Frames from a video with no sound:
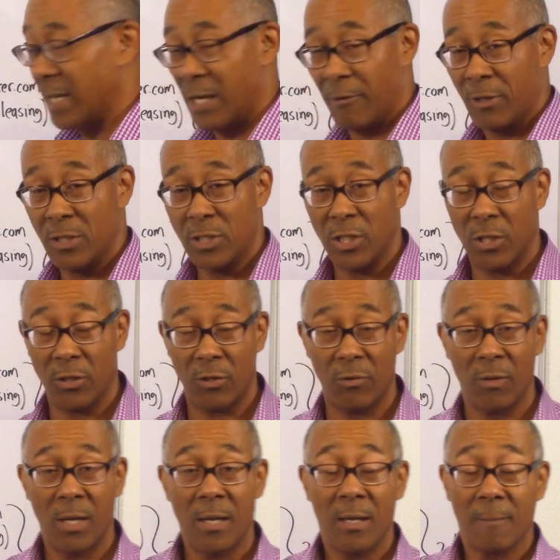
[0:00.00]
I guarantee
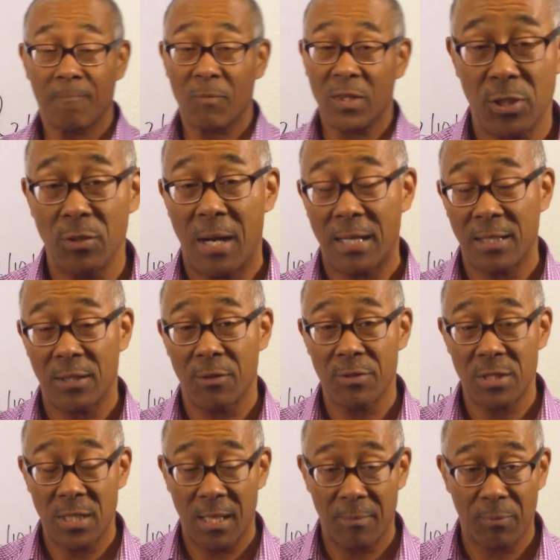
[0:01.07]
you two out of
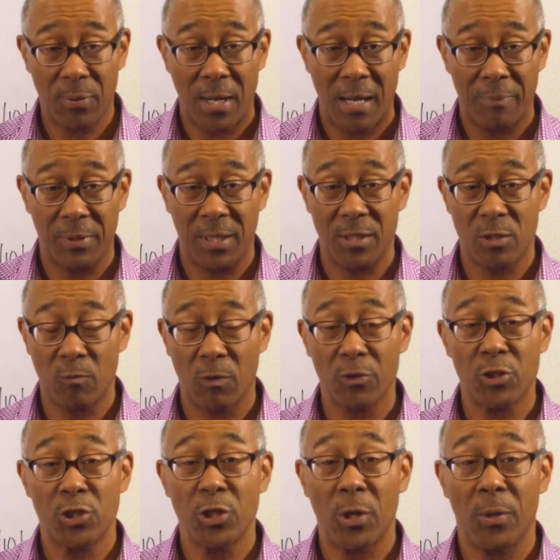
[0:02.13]
those ten properties
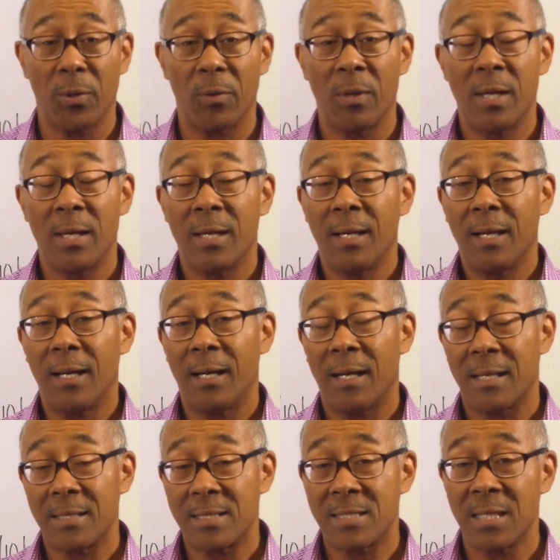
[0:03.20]
will show
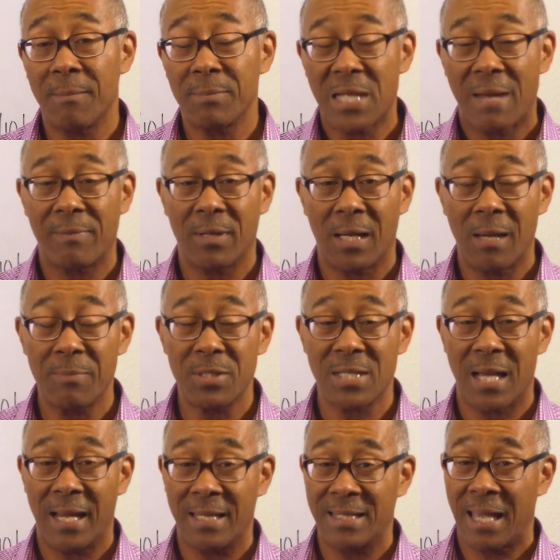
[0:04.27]
uh, some type of
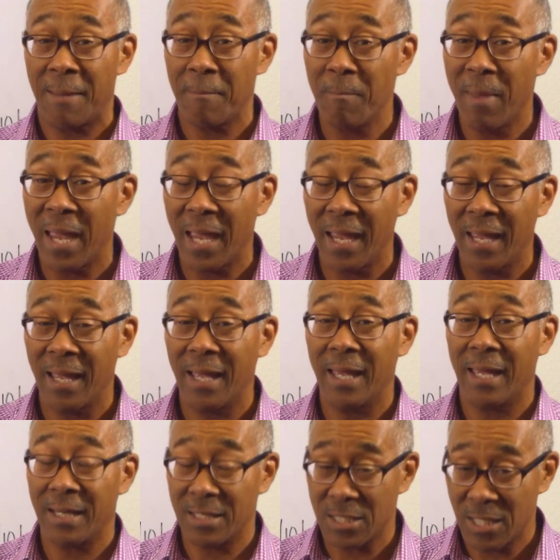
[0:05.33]
upside. They may
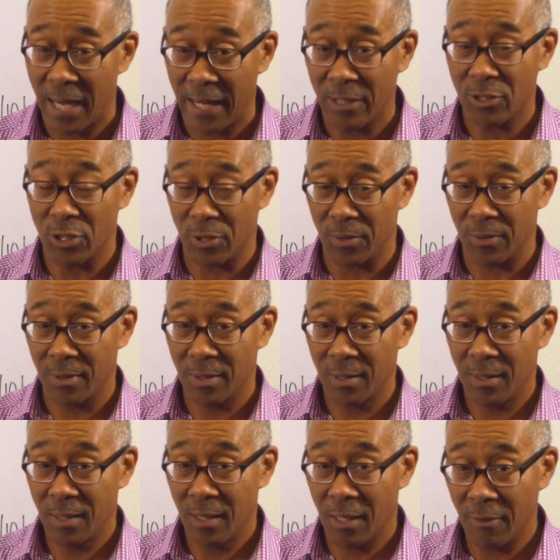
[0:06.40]
excite you.
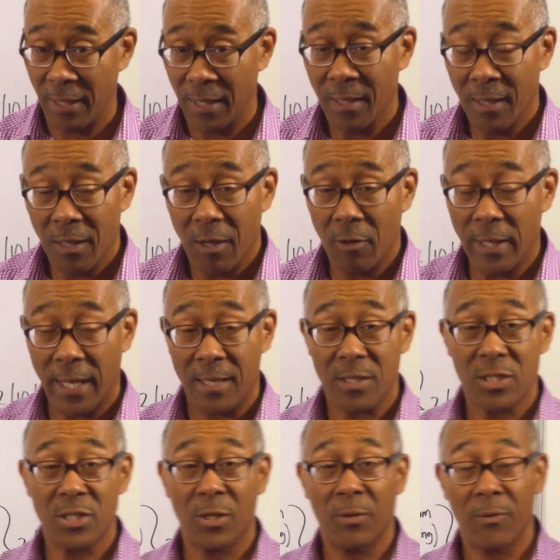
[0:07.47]
All right. Okay.
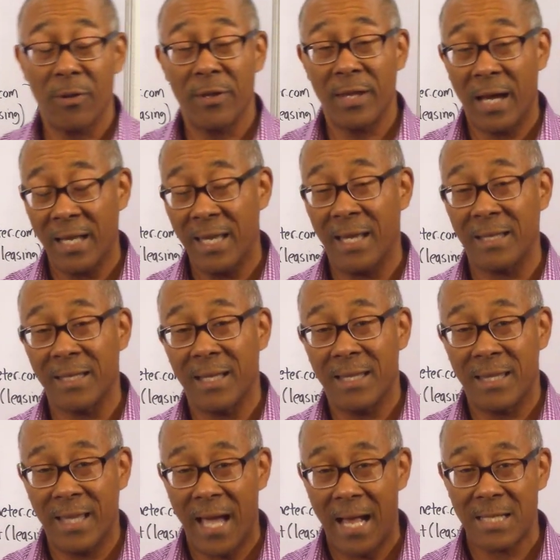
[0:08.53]
So again,
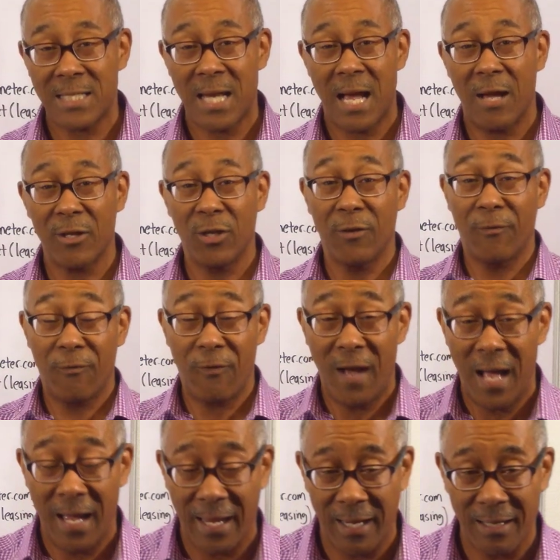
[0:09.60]
that's how you
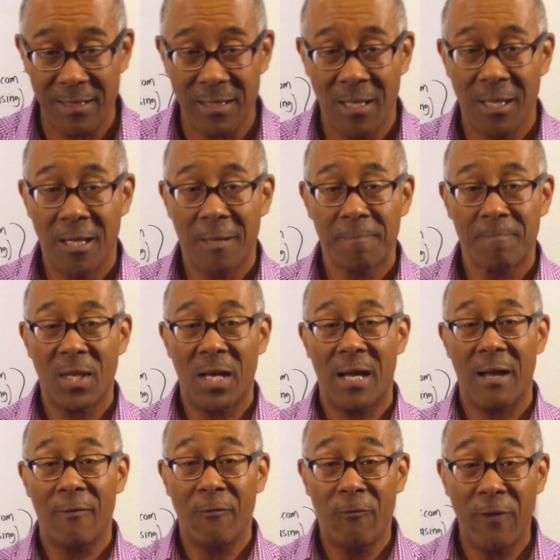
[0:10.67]
find
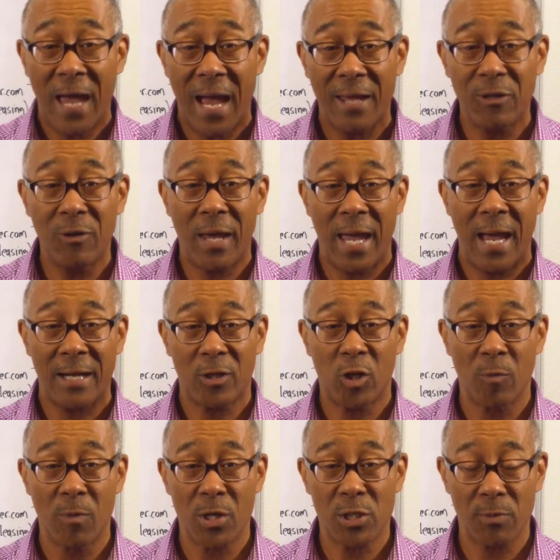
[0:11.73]
uh, value add
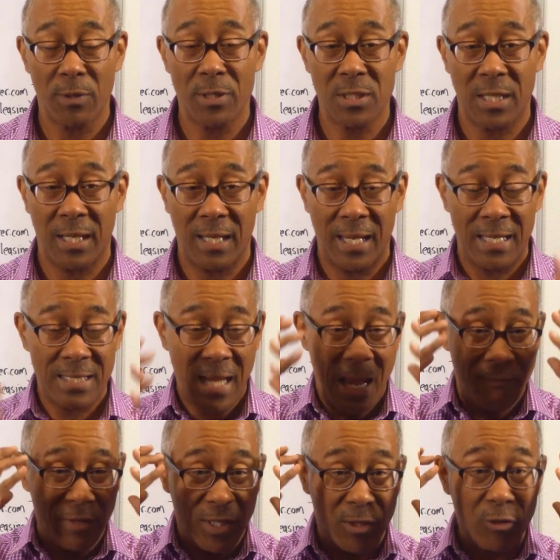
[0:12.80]
commercial estate, is
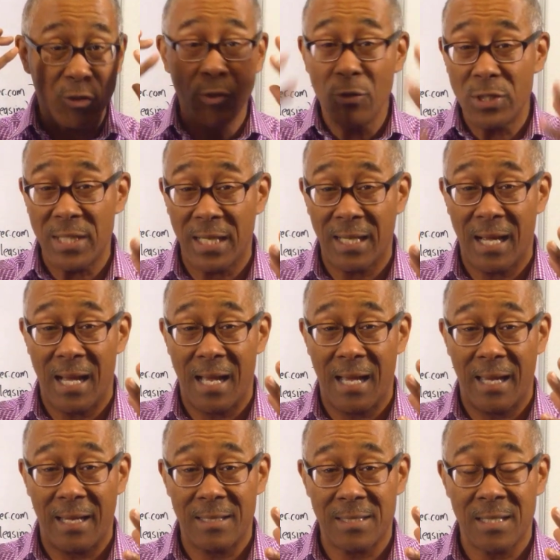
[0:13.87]
having a new set of
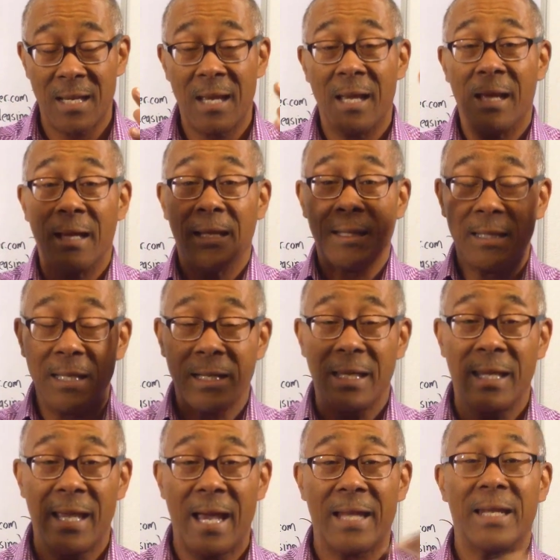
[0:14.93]
eyes,
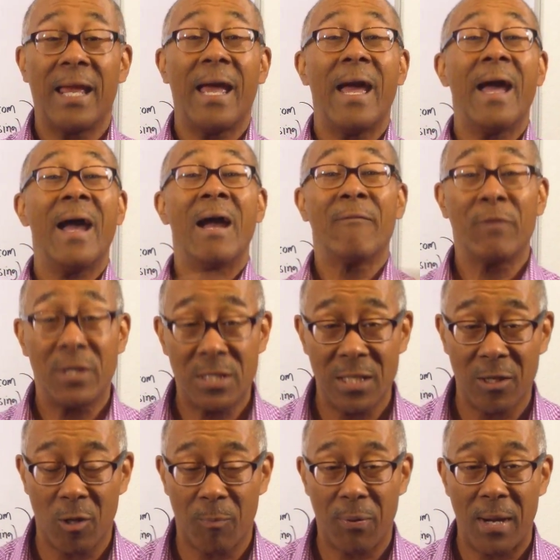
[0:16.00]
looking at every
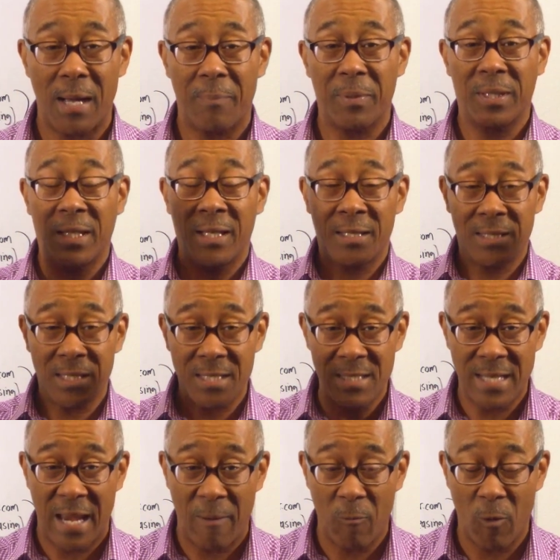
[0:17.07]
single property the
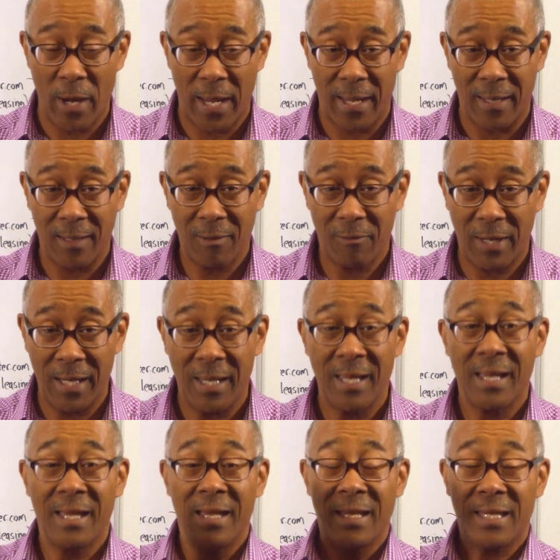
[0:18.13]
same way, right?
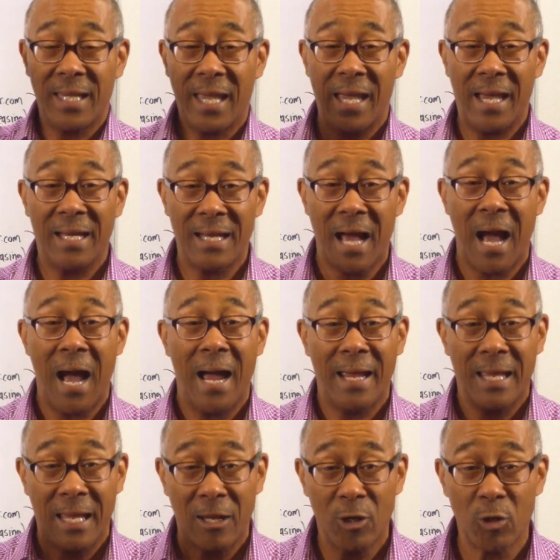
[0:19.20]
Can
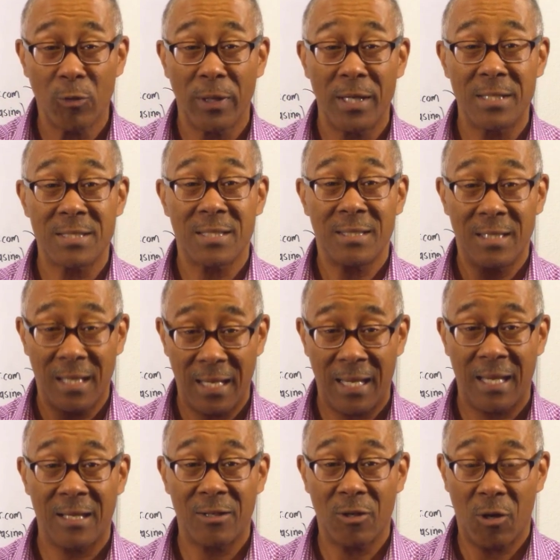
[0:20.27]
I increase the
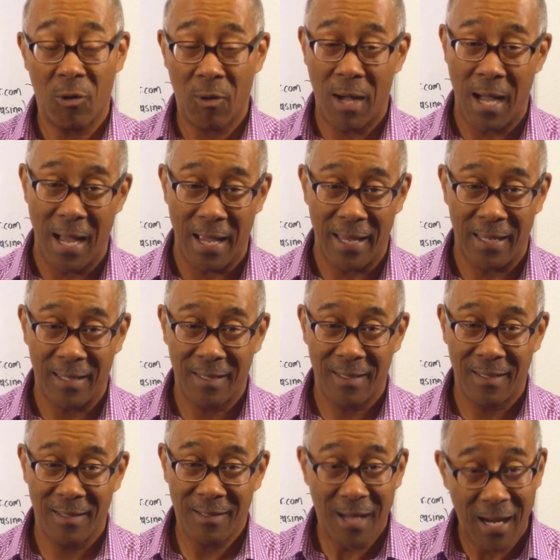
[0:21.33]
N O I?
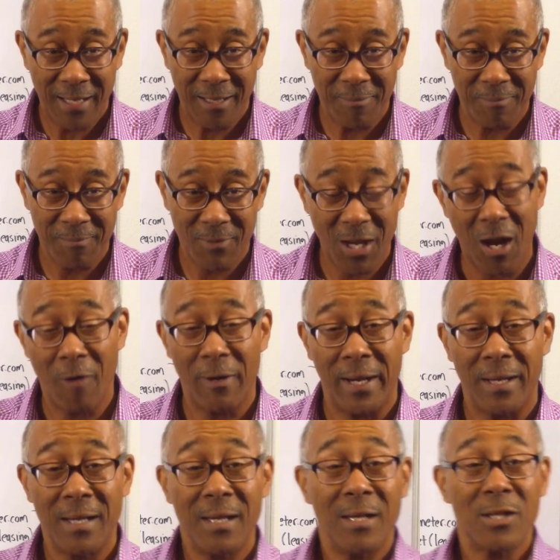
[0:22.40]
Got it? All
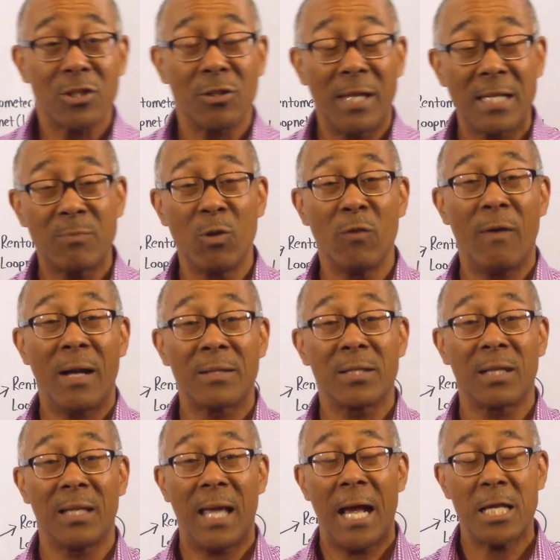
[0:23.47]
right. So let's move on
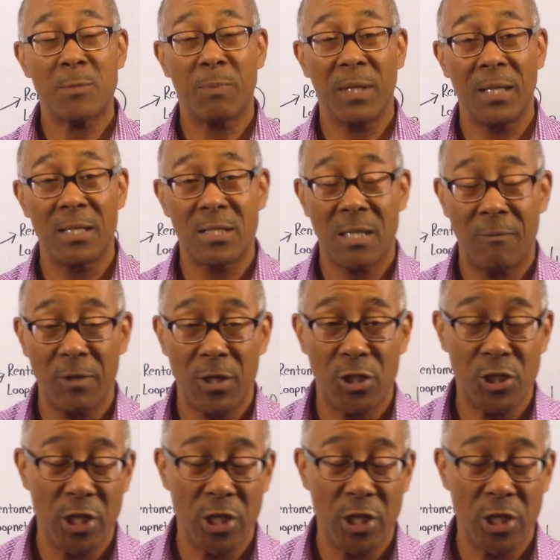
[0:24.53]
to the last piece. I'm going